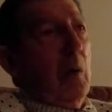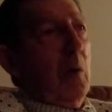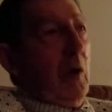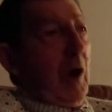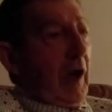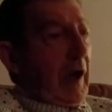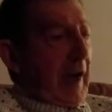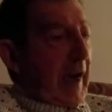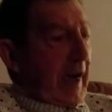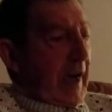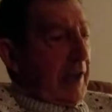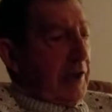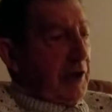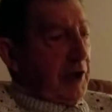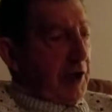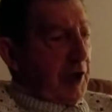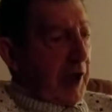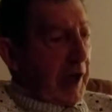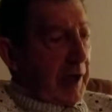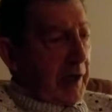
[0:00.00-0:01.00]
Well, I had to
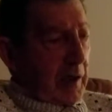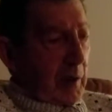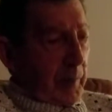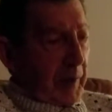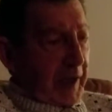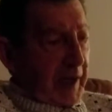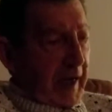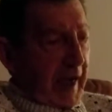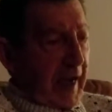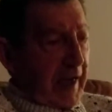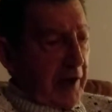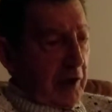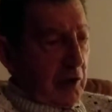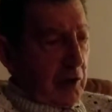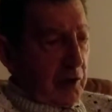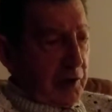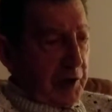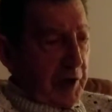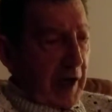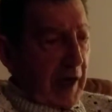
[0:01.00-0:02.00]
take a mechanical
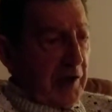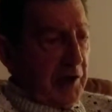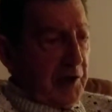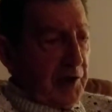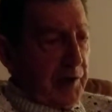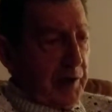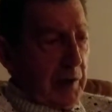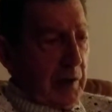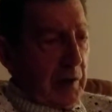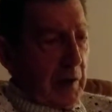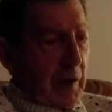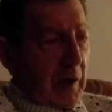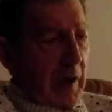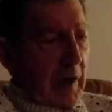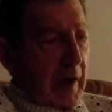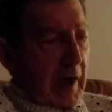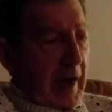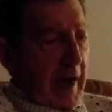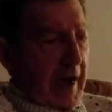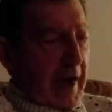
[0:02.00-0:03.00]
test.
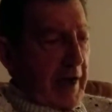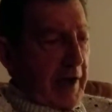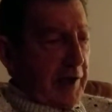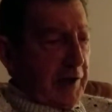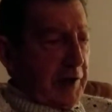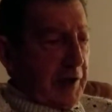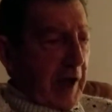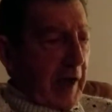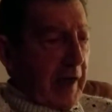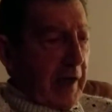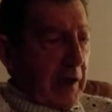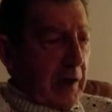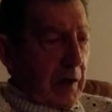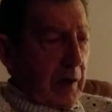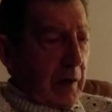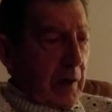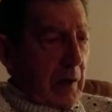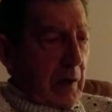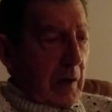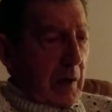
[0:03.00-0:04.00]
I had to take
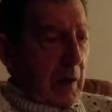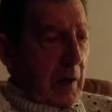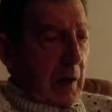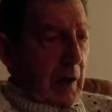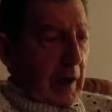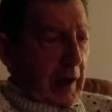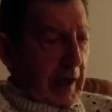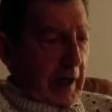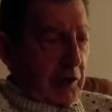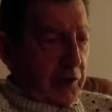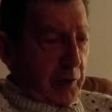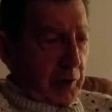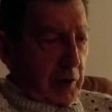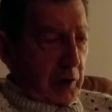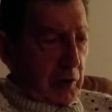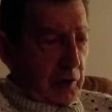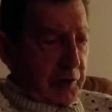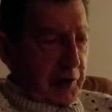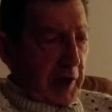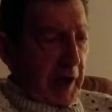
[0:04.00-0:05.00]

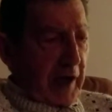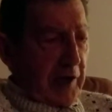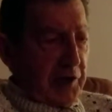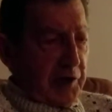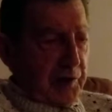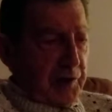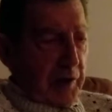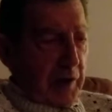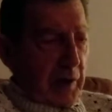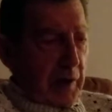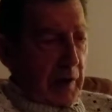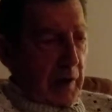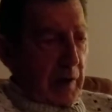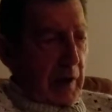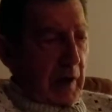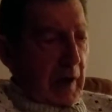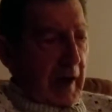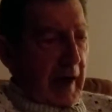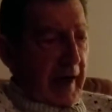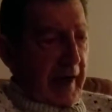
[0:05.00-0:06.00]
electrical test.
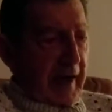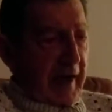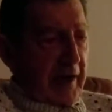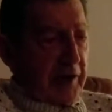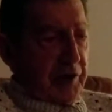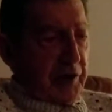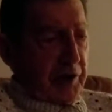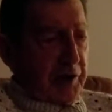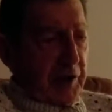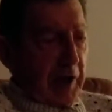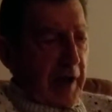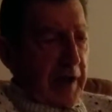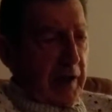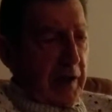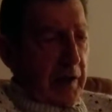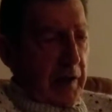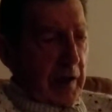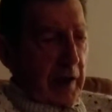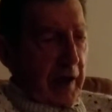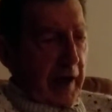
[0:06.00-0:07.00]
I had to take
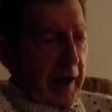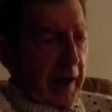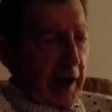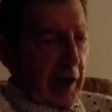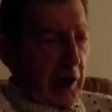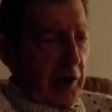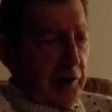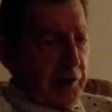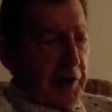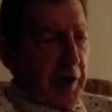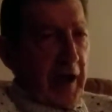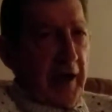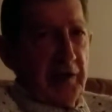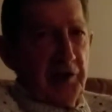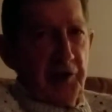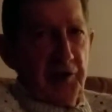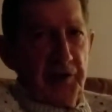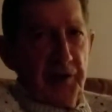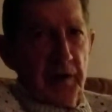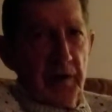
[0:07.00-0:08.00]
air
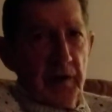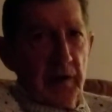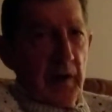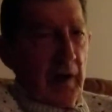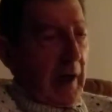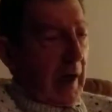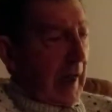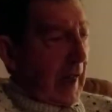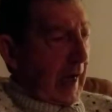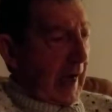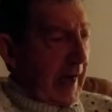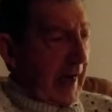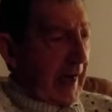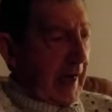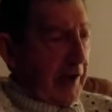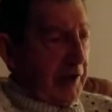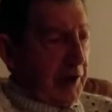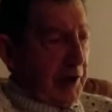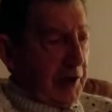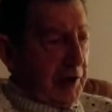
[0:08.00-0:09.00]
test. I
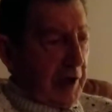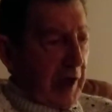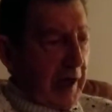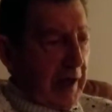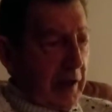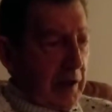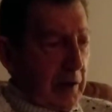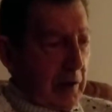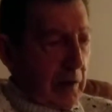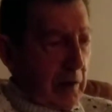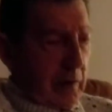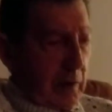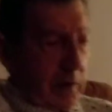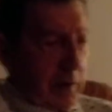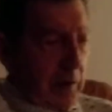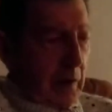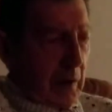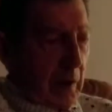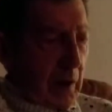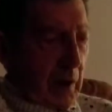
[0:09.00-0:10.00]
had to take
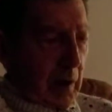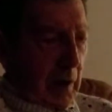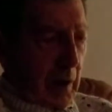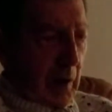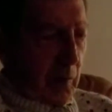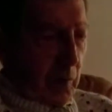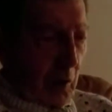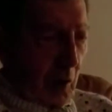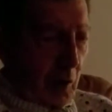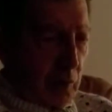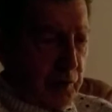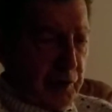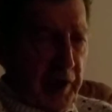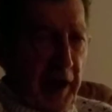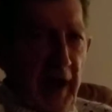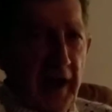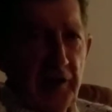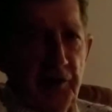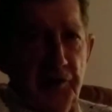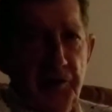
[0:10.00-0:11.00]
a road
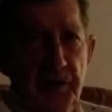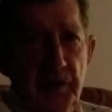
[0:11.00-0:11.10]
test.